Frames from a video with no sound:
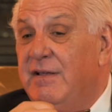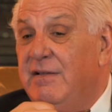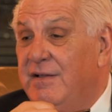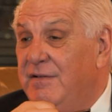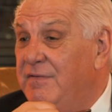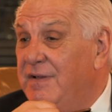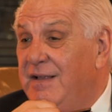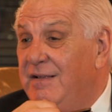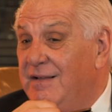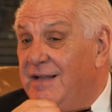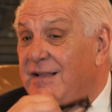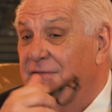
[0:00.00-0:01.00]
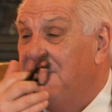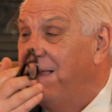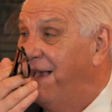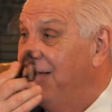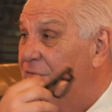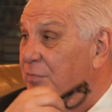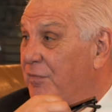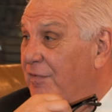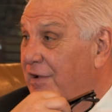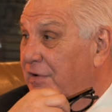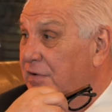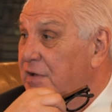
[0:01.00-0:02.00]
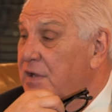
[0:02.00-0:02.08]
If they have a provider.